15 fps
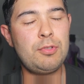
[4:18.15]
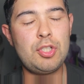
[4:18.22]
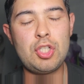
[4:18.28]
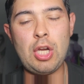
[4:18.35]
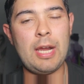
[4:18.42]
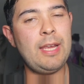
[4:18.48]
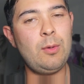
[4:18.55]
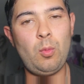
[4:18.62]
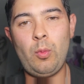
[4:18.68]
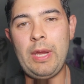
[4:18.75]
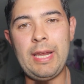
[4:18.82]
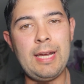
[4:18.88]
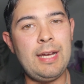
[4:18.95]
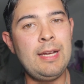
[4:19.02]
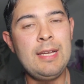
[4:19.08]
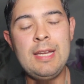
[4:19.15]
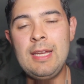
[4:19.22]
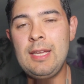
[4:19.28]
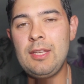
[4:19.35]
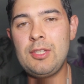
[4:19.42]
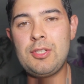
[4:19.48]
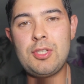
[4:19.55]
giant winger,
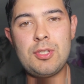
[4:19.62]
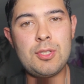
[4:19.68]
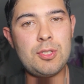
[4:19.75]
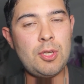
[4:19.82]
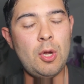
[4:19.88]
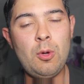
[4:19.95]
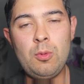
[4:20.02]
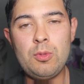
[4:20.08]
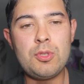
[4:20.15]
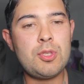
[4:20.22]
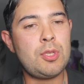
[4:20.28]
so